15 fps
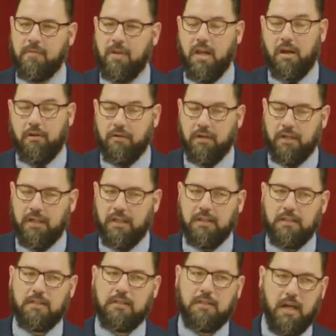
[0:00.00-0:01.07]

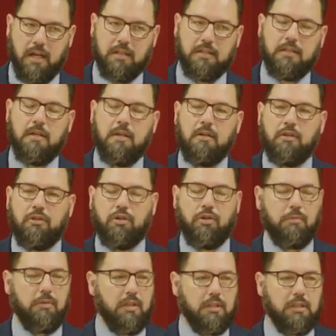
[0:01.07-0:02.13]
arrogance, yes.
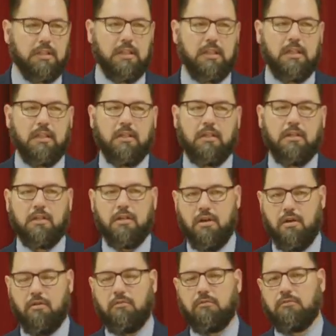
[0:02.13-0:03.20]
Humility,
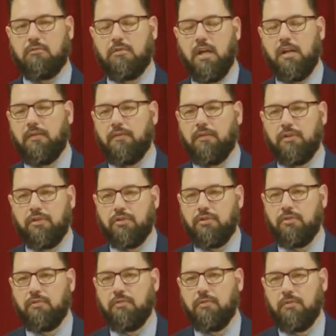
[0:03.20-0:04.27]
no, not a
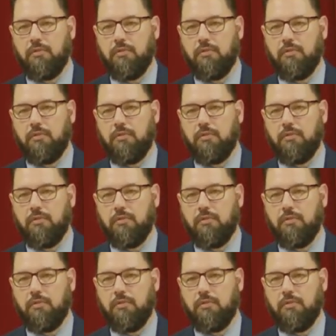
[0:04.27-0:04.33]
virtue.